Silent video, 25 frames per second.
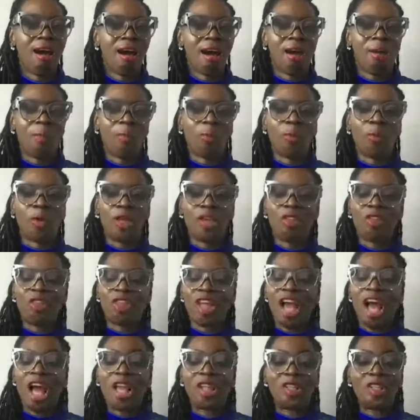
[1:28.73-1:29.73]
with
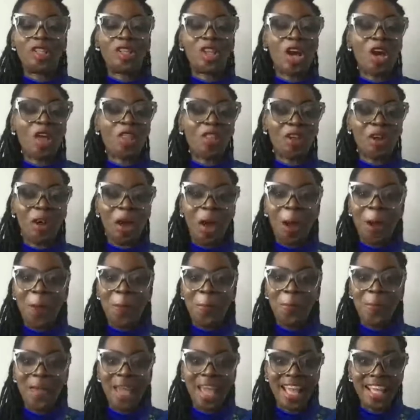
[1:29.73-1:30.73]
another
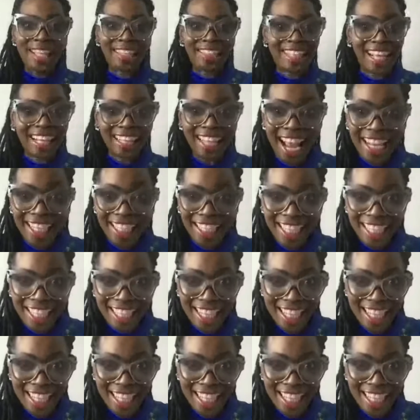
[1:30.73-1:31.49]
amazing lady